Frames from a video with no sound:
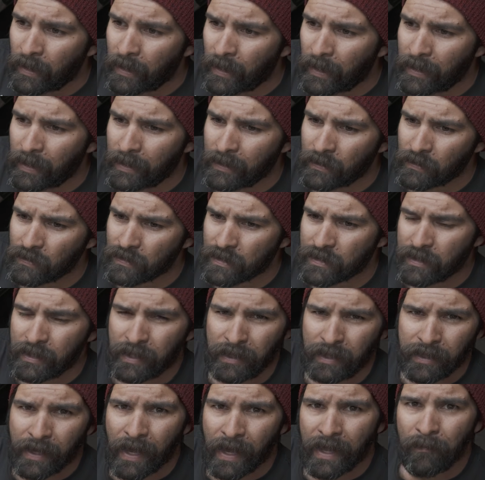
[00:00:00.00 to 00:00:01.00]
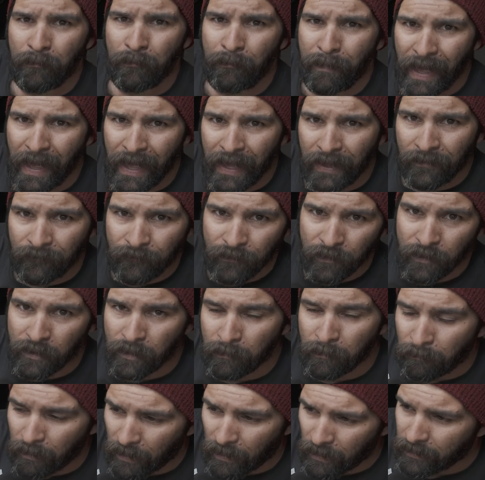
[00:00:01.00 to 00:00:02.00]
is the kind of bang for
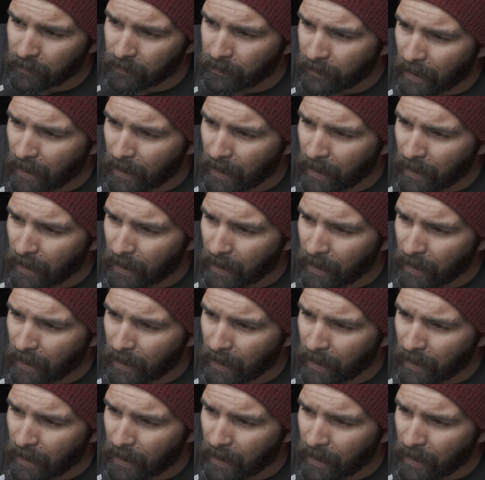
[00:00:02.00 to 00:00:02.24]
your buck